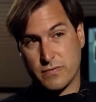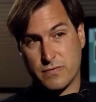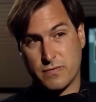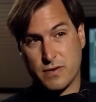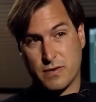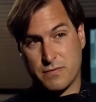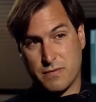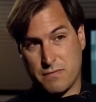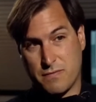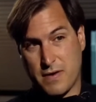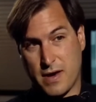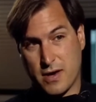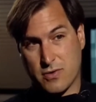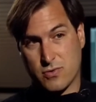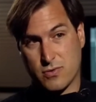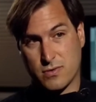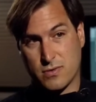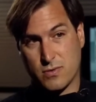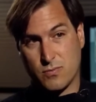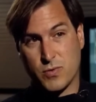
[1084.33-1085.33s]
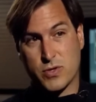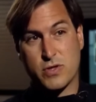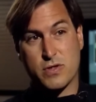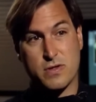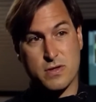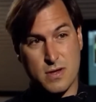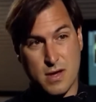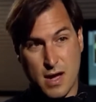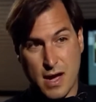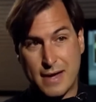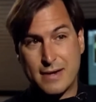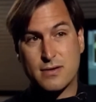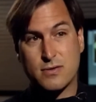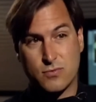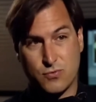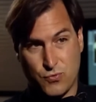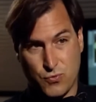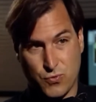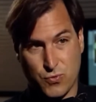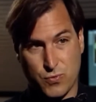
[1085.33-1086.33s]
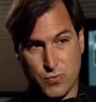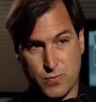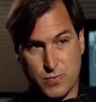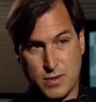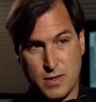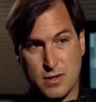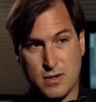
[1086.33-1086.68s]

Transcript: of, of a fashion, which is not true.